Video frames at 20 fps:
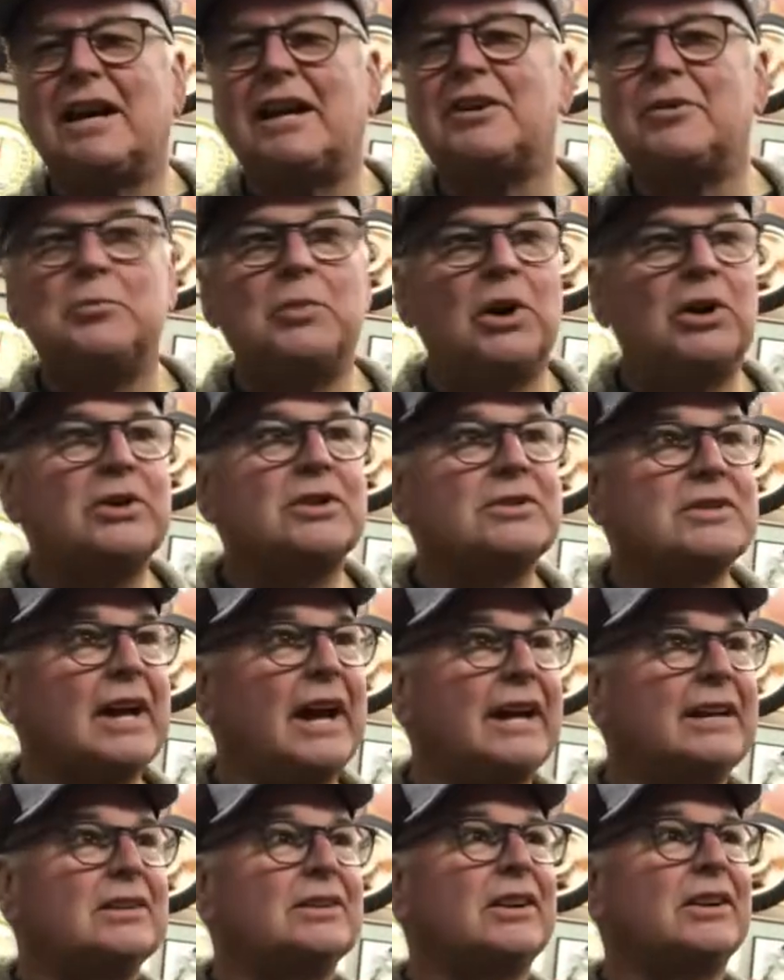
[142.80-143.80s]
a
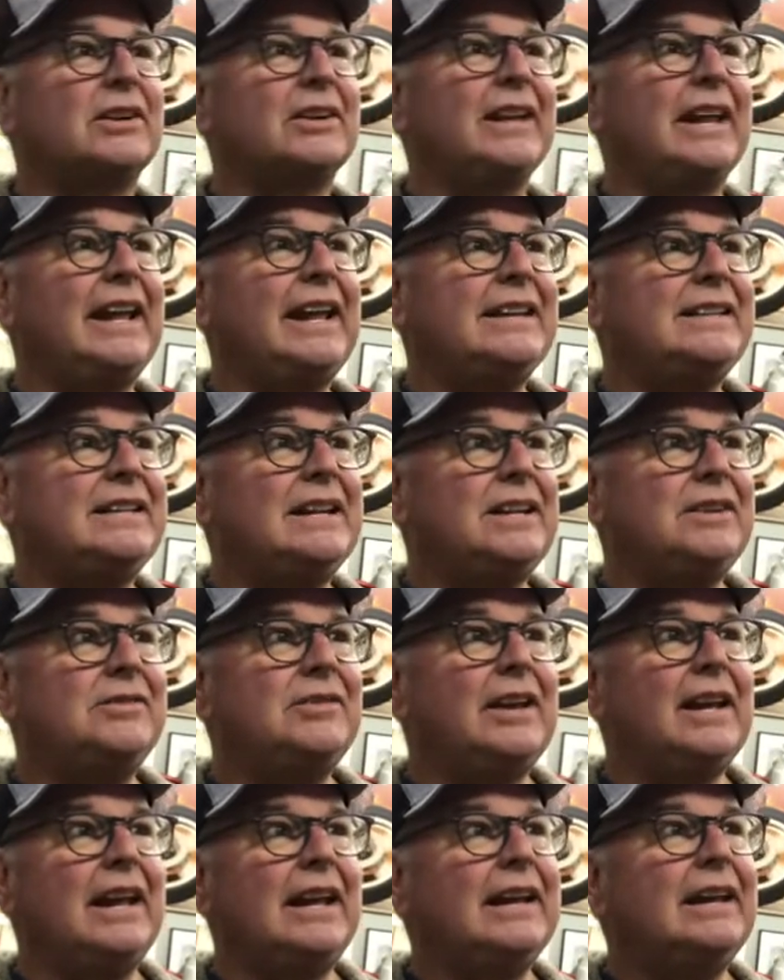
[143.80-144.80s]
motorcycle or an
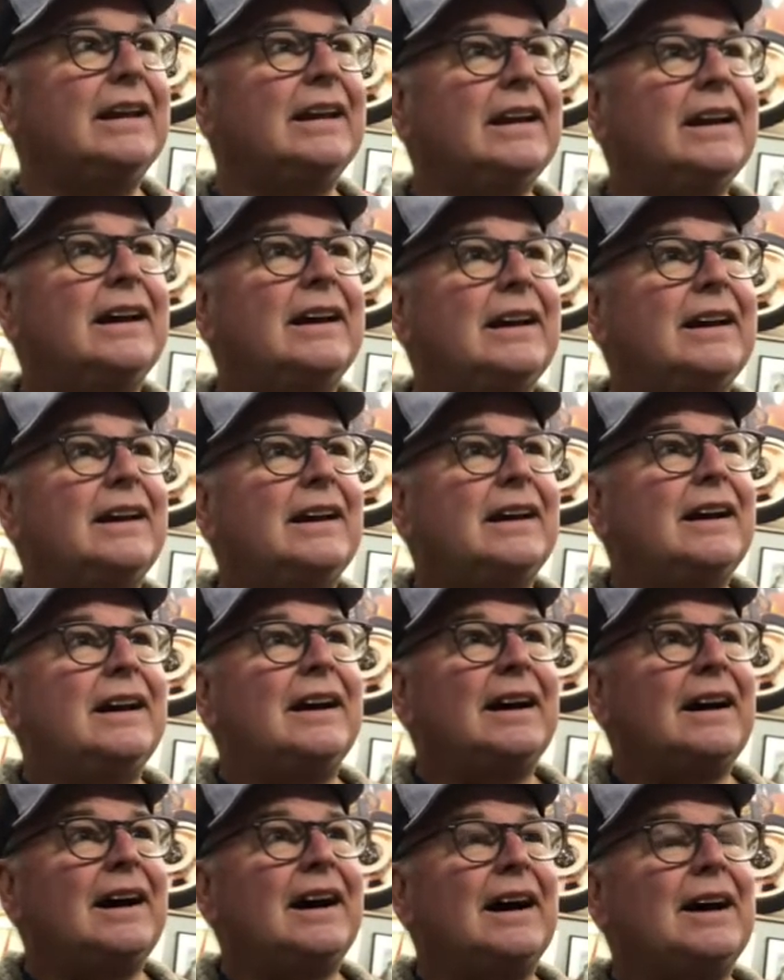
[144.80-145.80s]
ATV
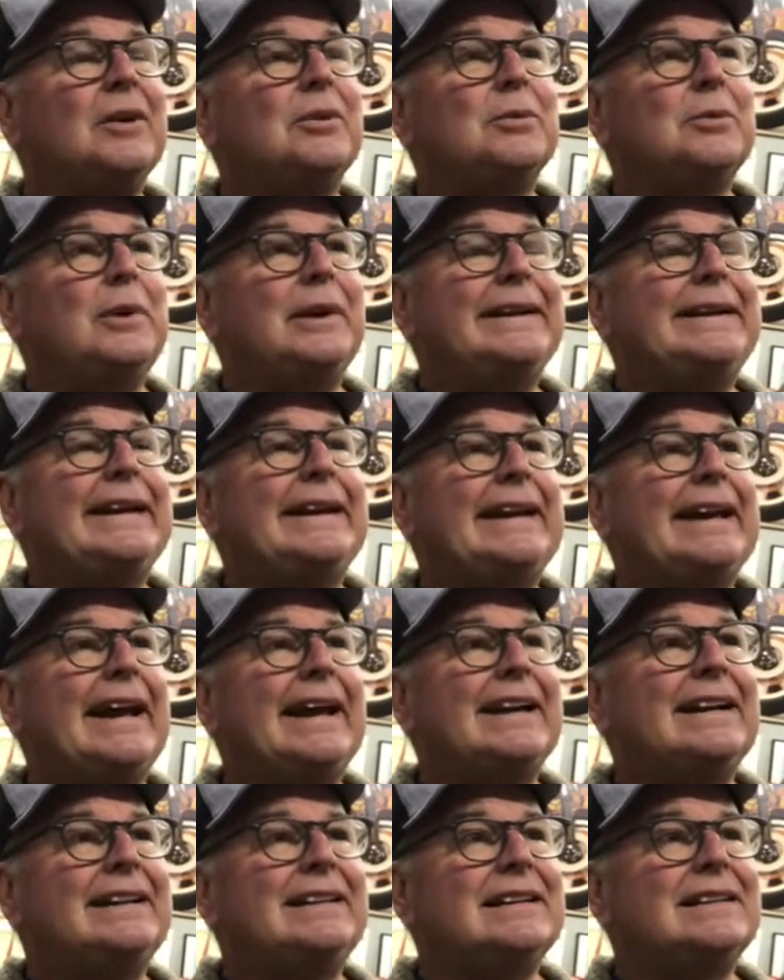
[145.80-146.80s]
when you
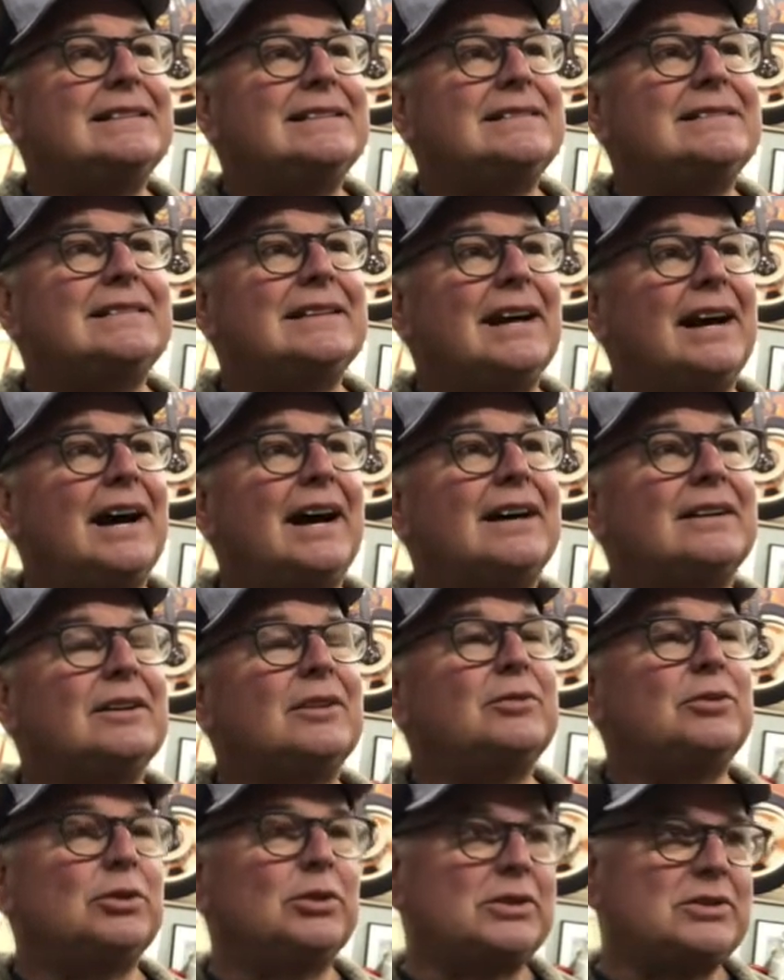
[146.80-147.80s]
get it is,
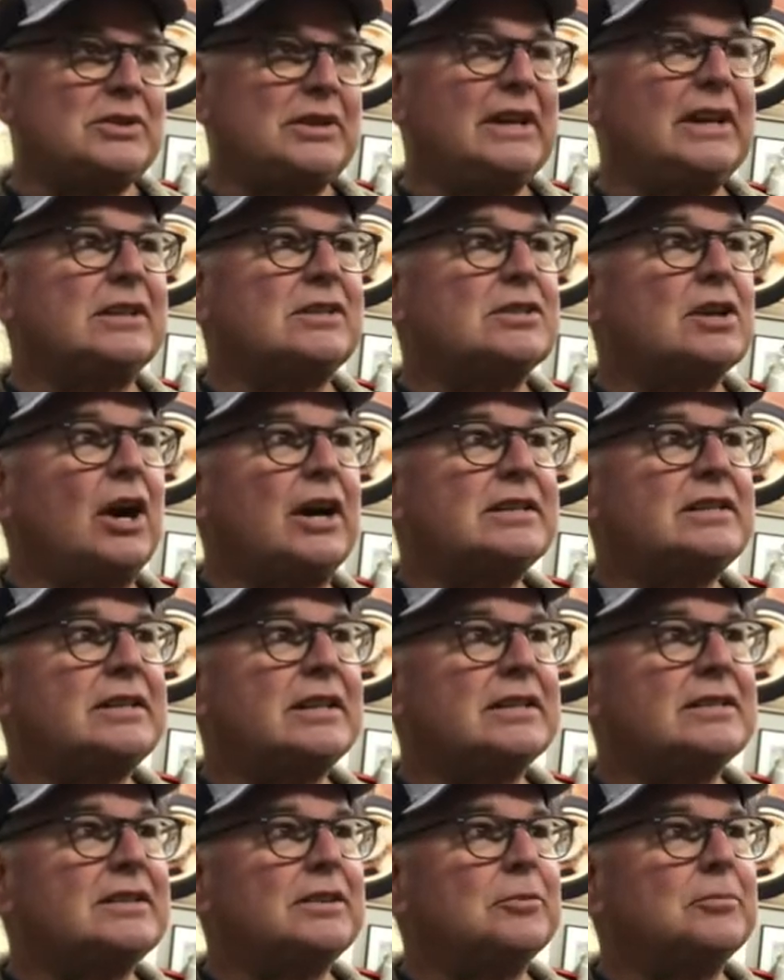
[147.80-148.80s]
of course, the exhaust
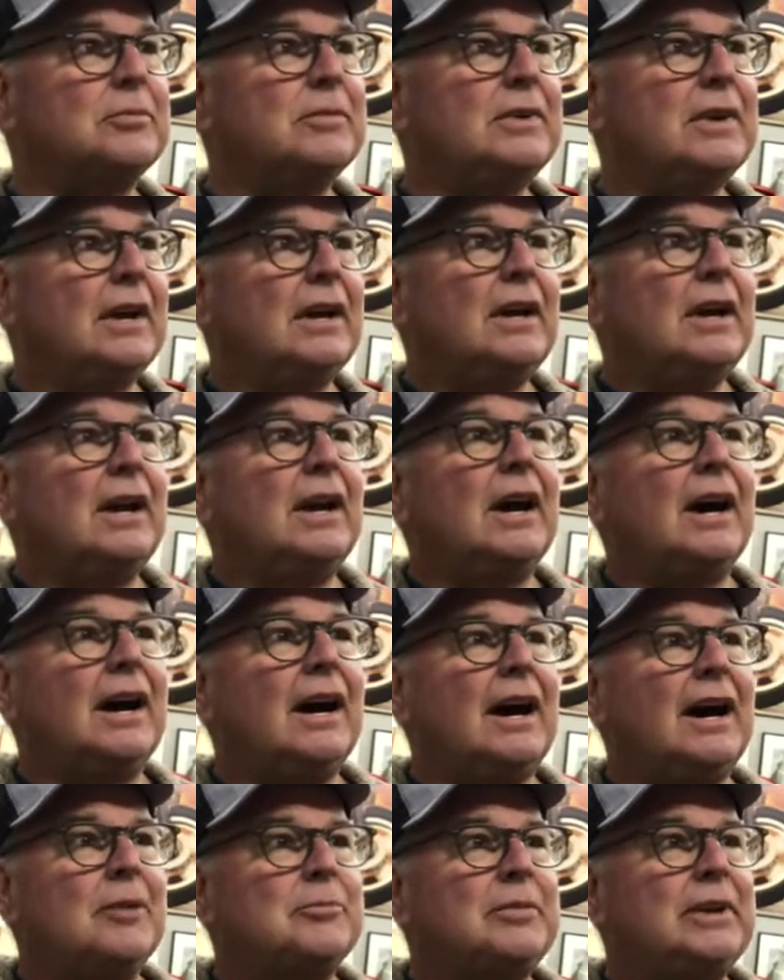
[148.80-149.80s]
system.
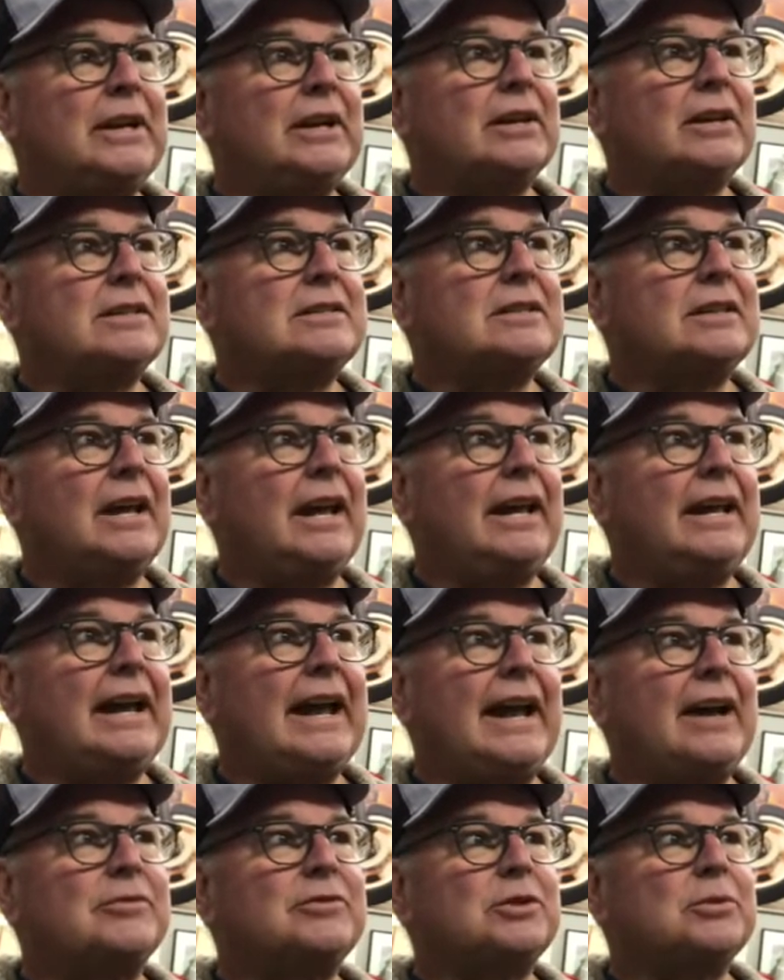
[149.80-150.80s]
Because the
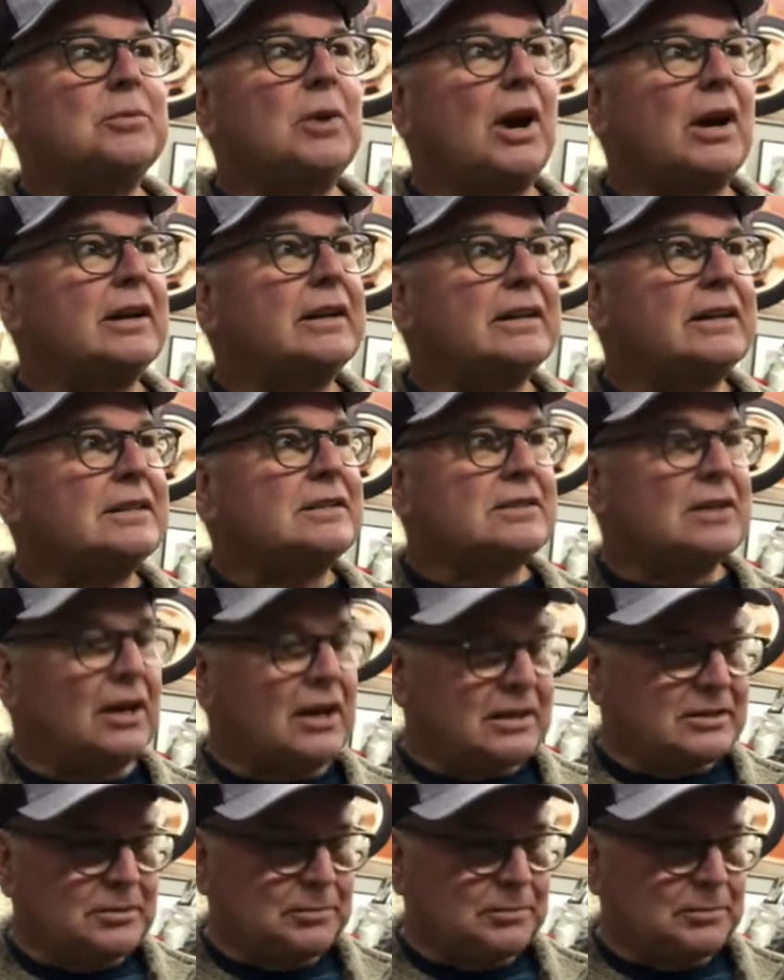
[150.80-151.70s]
aftermarket exhaust